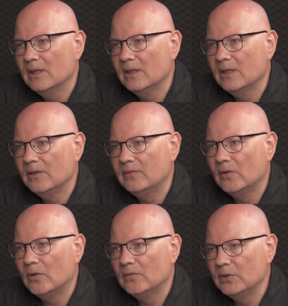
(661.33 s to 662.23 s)

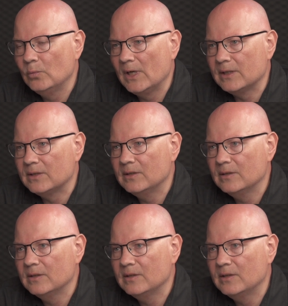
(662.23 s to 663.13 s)
of the West.
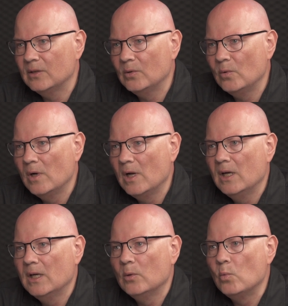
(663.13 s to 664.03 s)
So
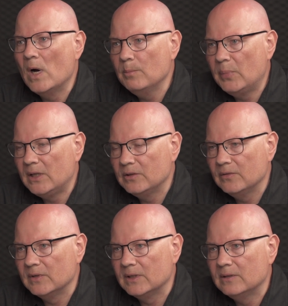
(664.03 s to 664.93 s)
one part
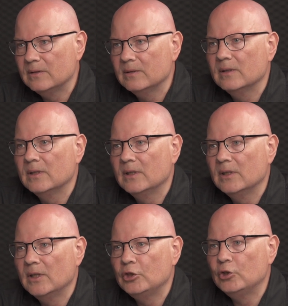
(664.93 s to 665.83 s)
of it,
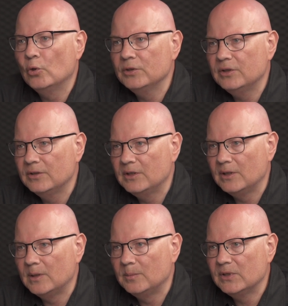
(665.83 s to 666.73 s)
a
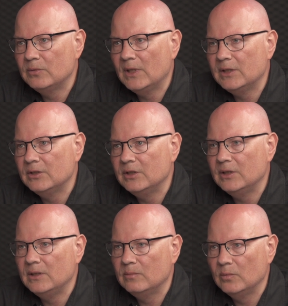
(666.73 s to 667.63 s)
shorter-term
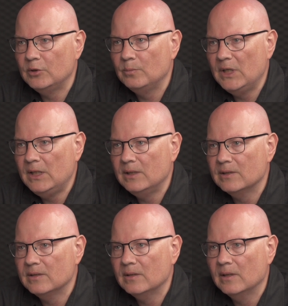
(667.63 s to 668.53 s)
strategy, which
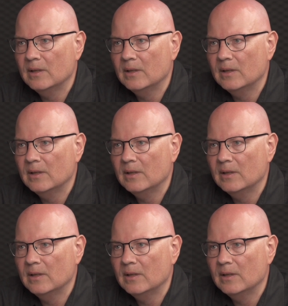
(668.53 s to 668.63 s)
means